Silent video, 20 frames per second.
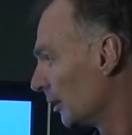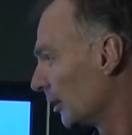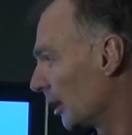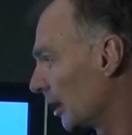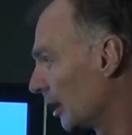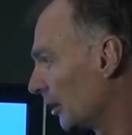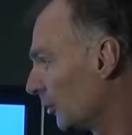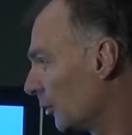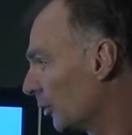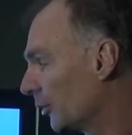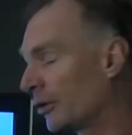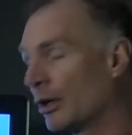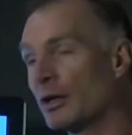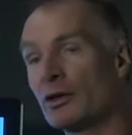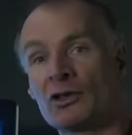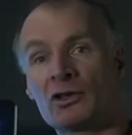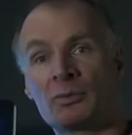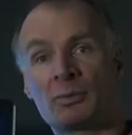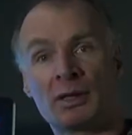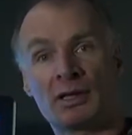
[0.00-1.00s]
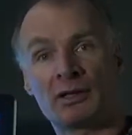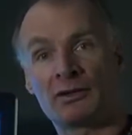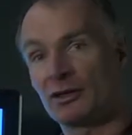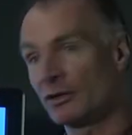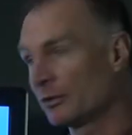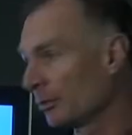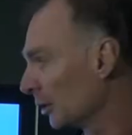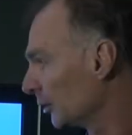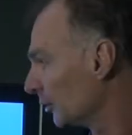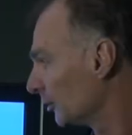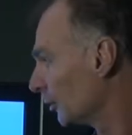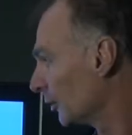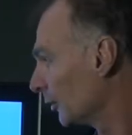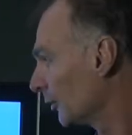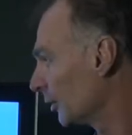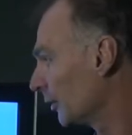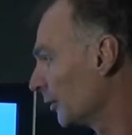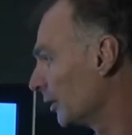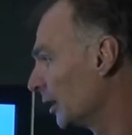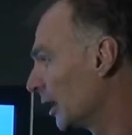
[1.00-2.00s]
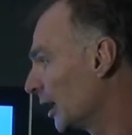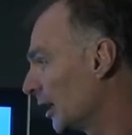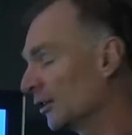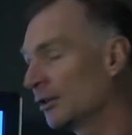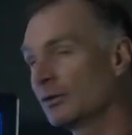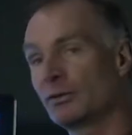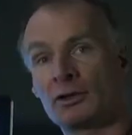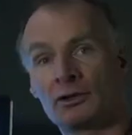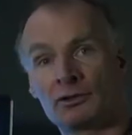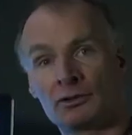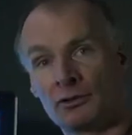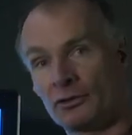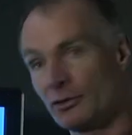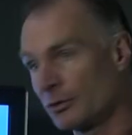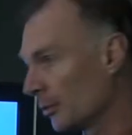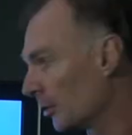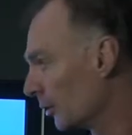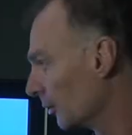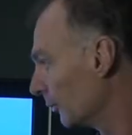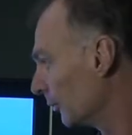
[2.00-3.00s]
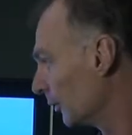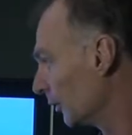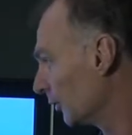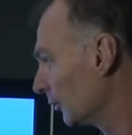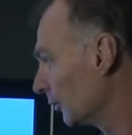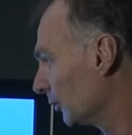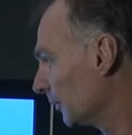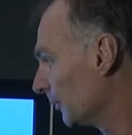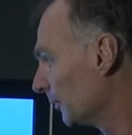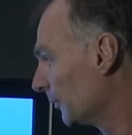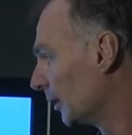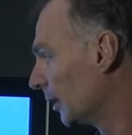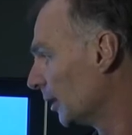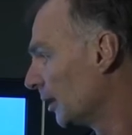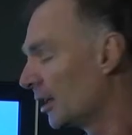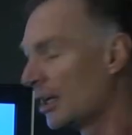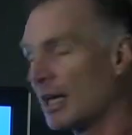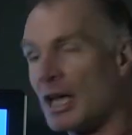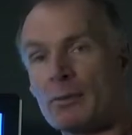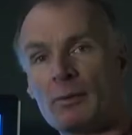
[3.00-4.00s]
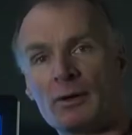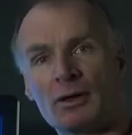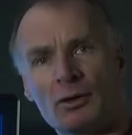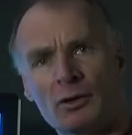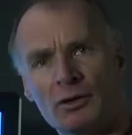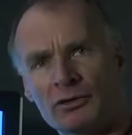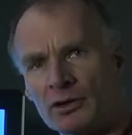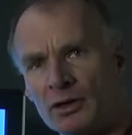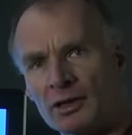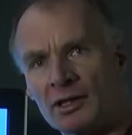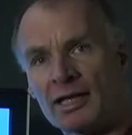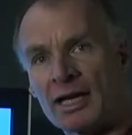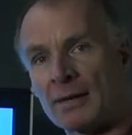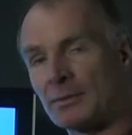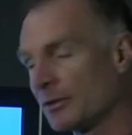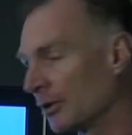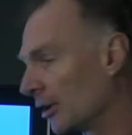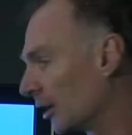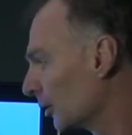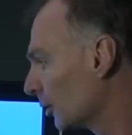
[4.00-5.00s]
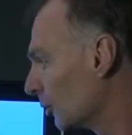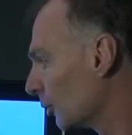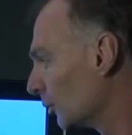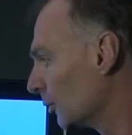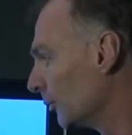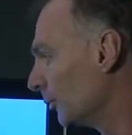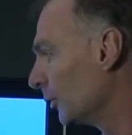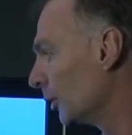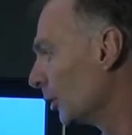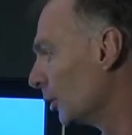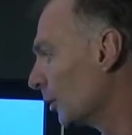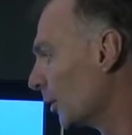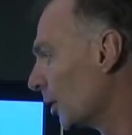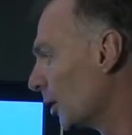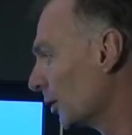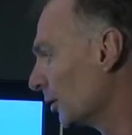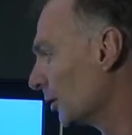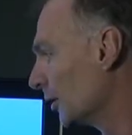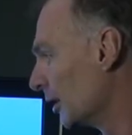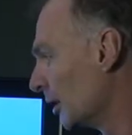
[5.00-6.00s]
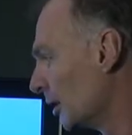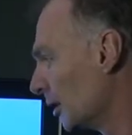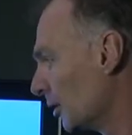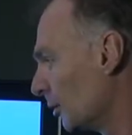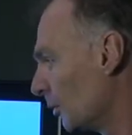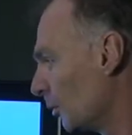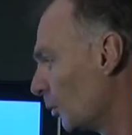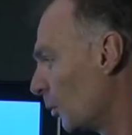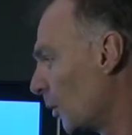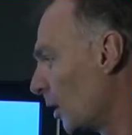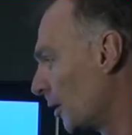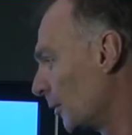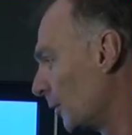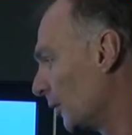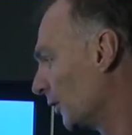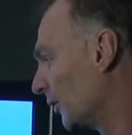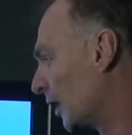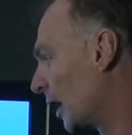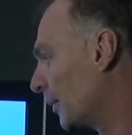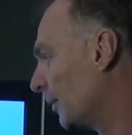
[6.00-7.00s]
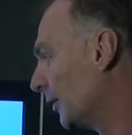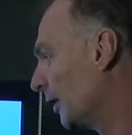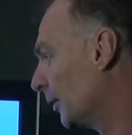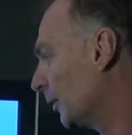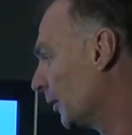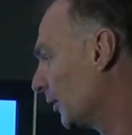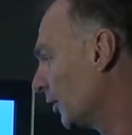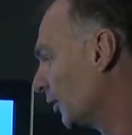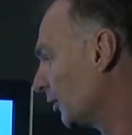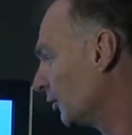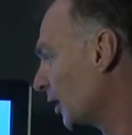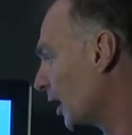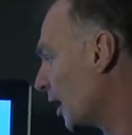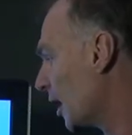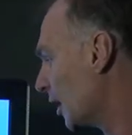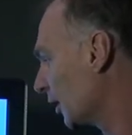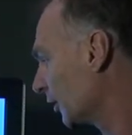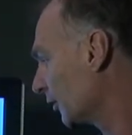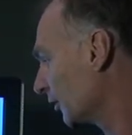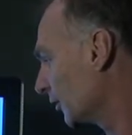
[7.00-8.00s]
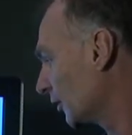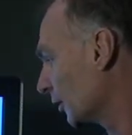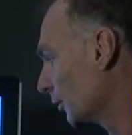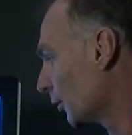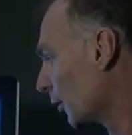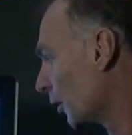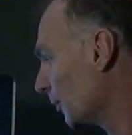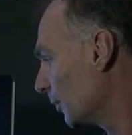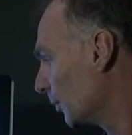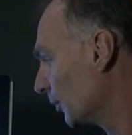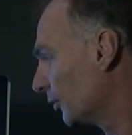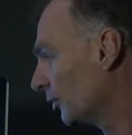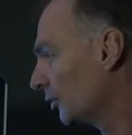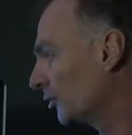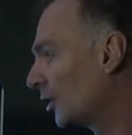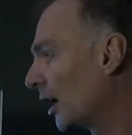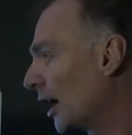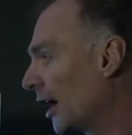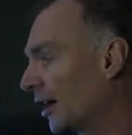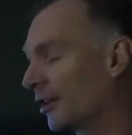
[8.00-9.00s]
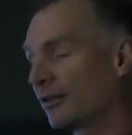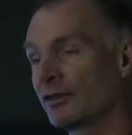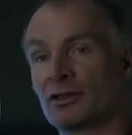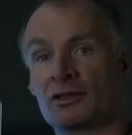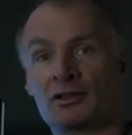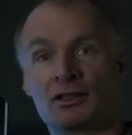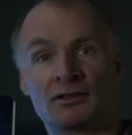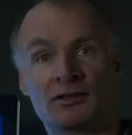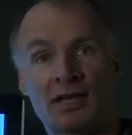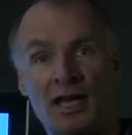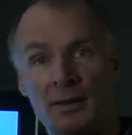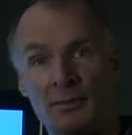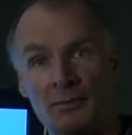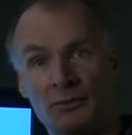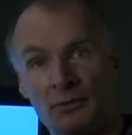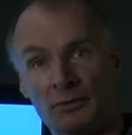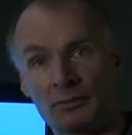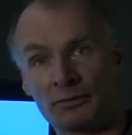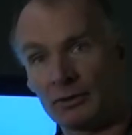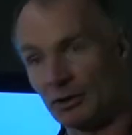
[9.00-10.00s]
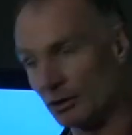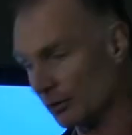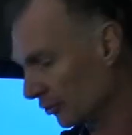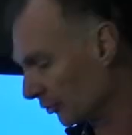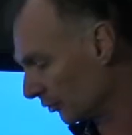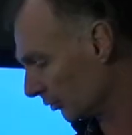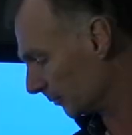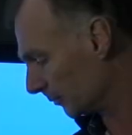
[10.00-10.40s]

and also the species richness of the large fish and small fish. And we also kept a good view on what was happening with the sharks, the gropers, jacks, and the damselfish.